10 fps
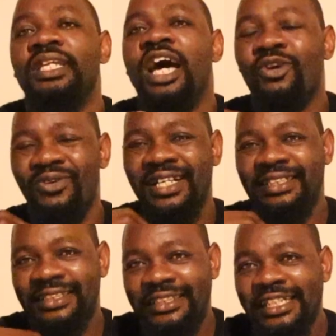Now you are
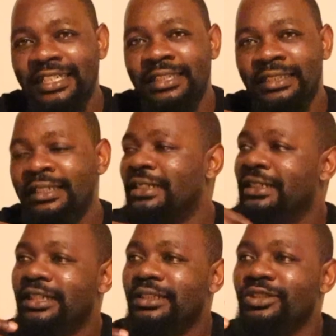still
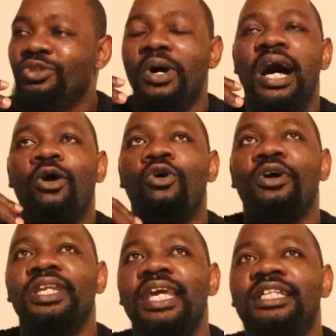you are
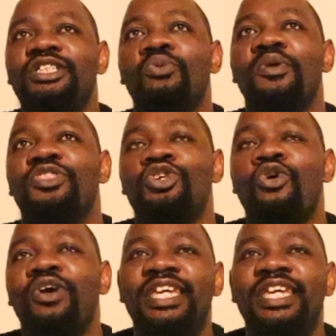connecting with your